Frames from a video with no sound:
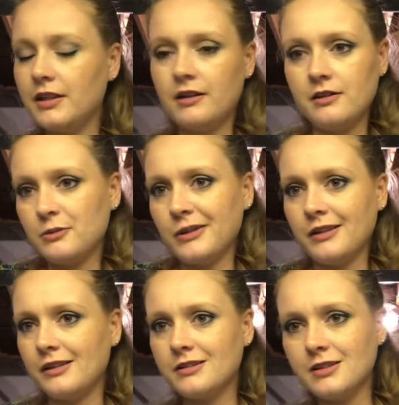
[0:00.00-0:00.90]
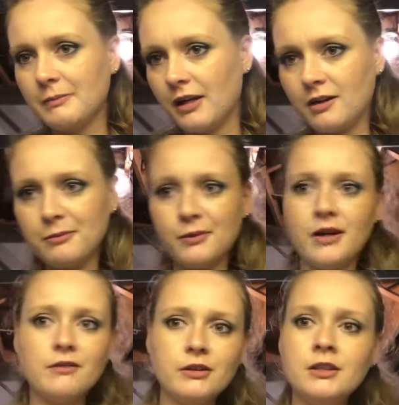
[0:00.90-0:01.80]
is what it is. It's makeup,
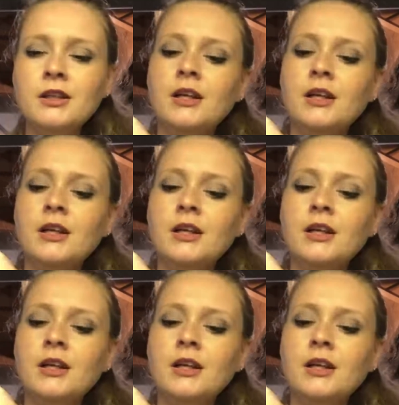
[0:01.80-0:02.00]
whatever.